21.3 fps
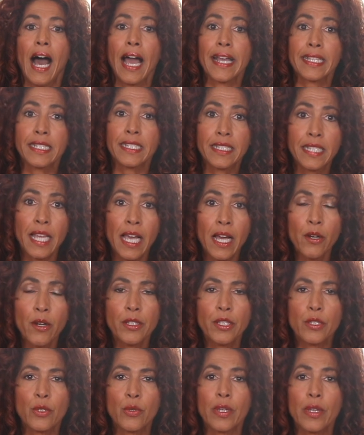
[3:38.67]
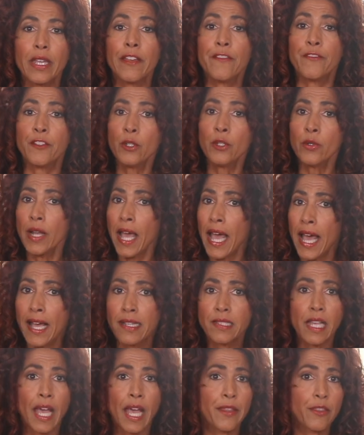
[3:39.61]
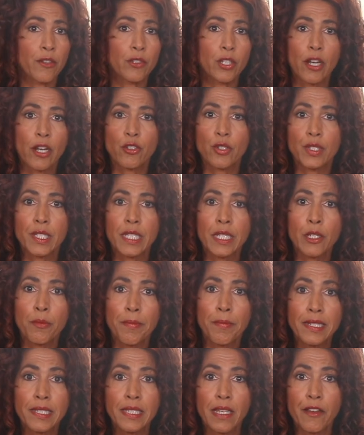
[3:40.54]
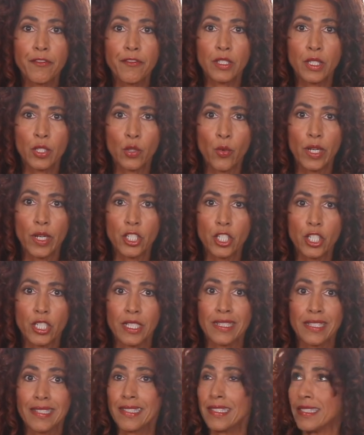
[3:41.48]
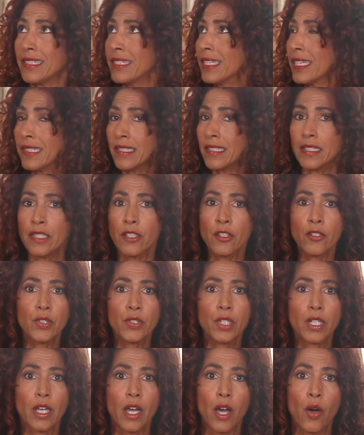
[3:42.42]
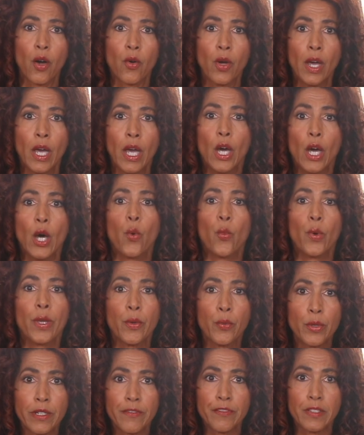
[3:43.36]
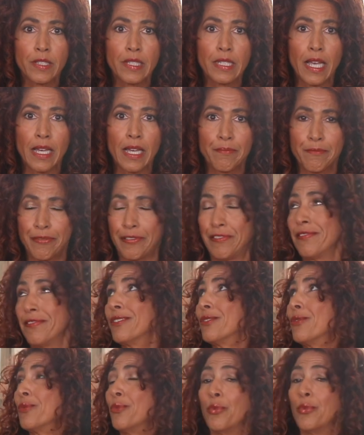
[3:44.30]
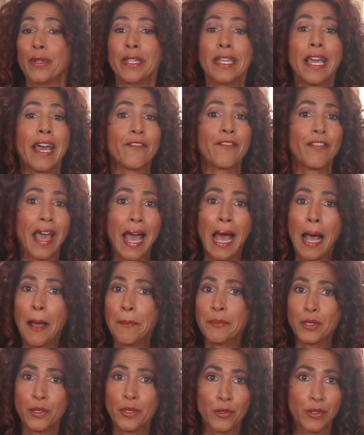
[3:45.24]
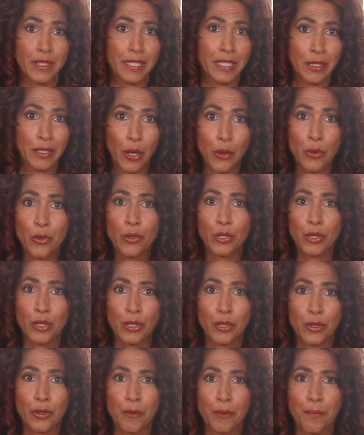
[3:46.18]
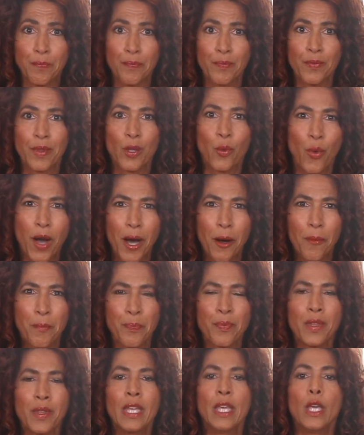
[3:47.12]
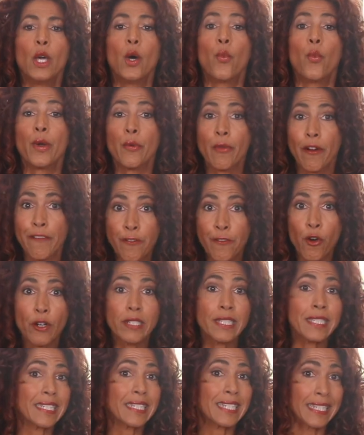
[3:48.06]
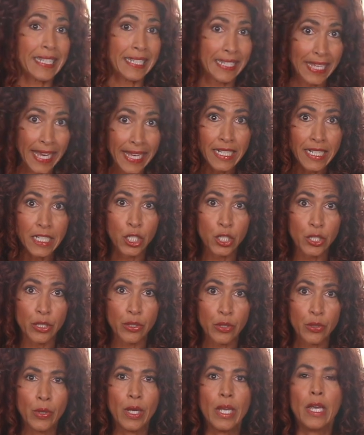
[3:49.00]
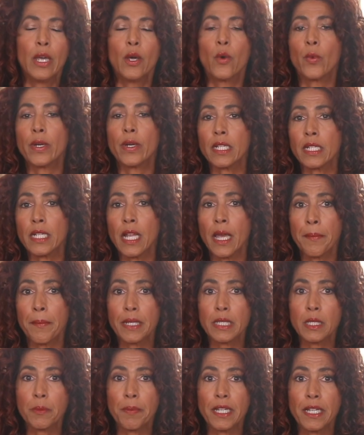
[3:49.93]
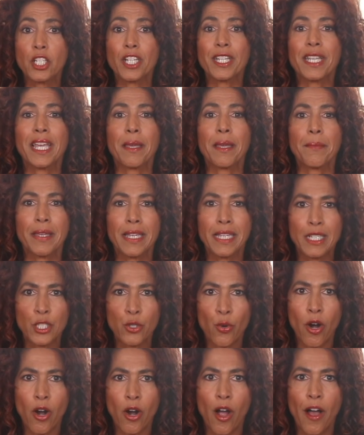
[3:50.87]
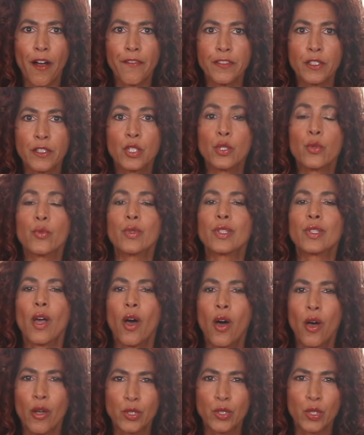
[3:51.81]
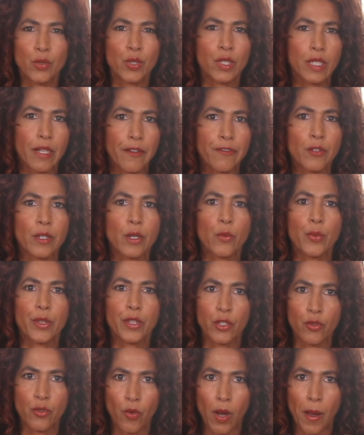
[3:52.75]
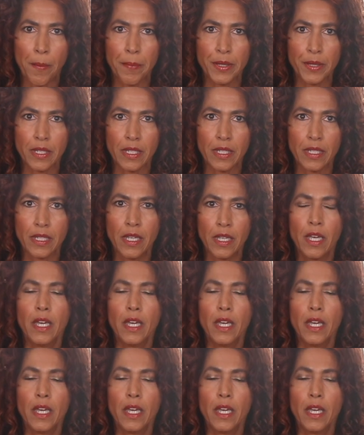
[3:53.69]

I can tell you, if you'd asked either Doctor C or myself this question six years ago, we would have said, we have absolutely no clue. Well, we were forced to get a clue when an M S patient came into our office who was also suffering with neuropathy.